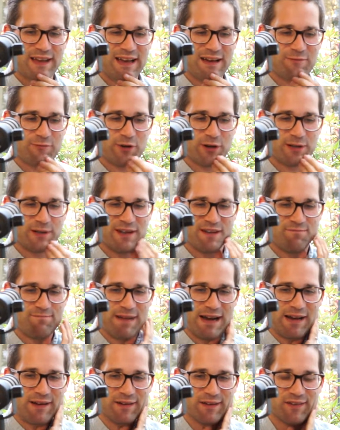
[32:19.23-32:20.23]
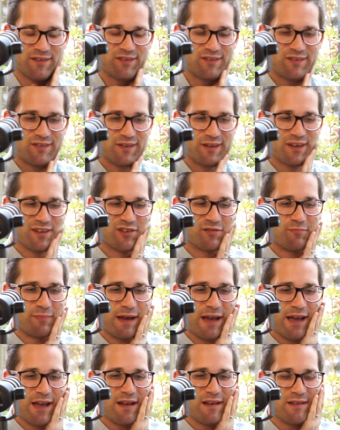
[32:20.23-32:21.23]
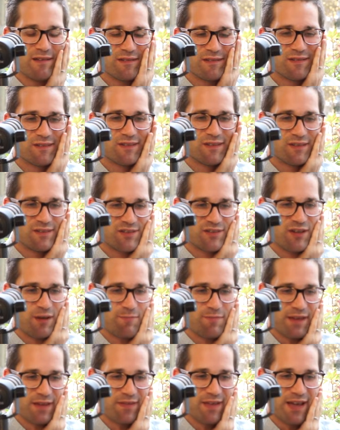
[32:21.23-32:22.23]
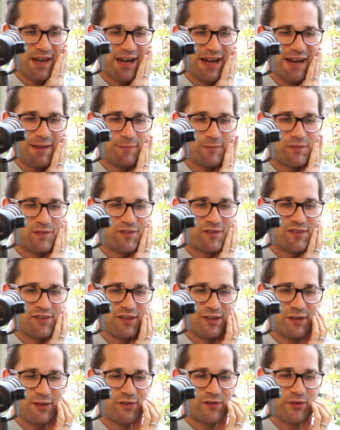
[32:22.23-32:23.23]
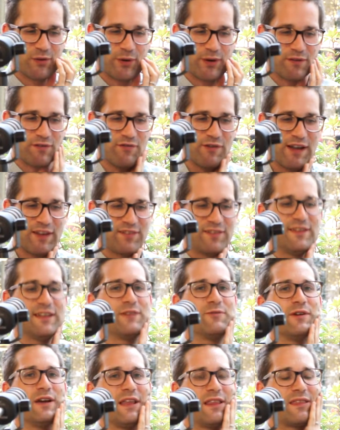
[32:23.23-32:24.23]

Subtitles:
that work-life balance has been something that I'm still sort of wrestling